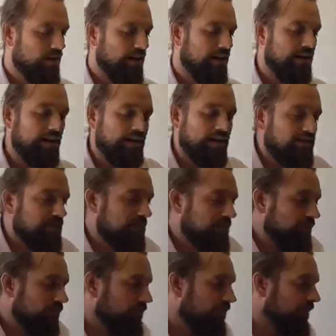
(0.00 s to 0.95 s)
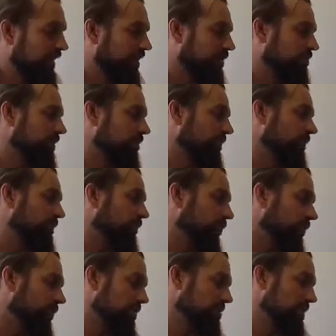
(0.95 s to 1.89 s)
And like I've said before, that could be
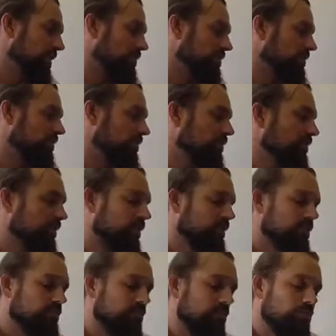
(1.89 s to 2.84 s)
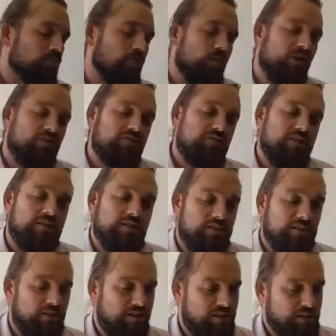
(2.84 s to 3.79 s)
before a session, but more often
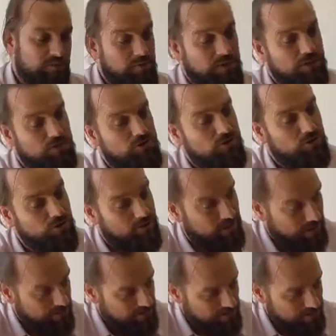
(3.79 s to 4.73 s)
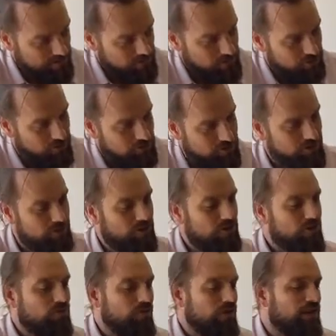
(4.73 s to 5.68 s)
it's going to be during a session,
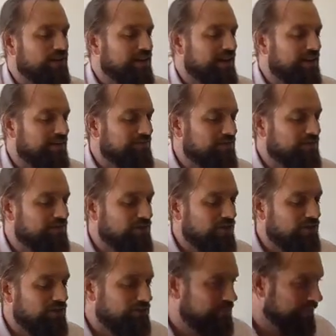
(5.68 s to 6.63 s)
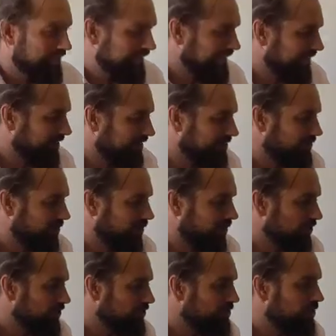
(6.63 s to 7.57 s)
where you're going to have to change your planning
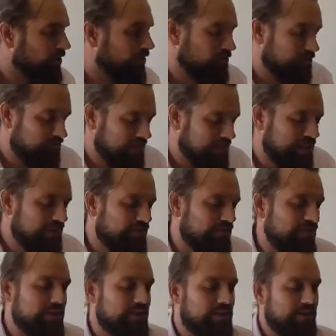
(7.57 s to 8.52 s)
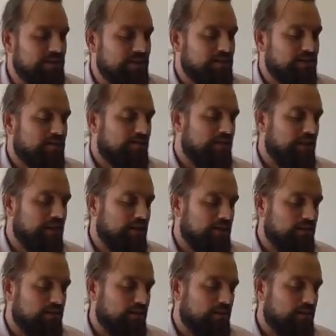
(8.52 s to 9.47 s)
on the spot to really fit the needs of that
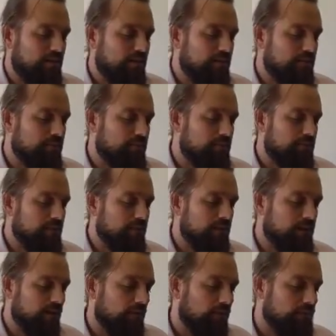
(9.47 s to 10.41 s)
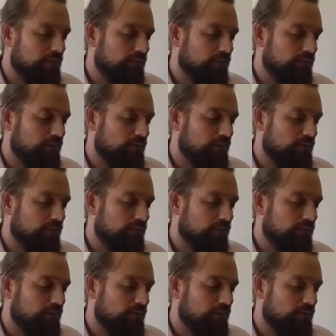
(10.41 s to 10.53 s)
learner.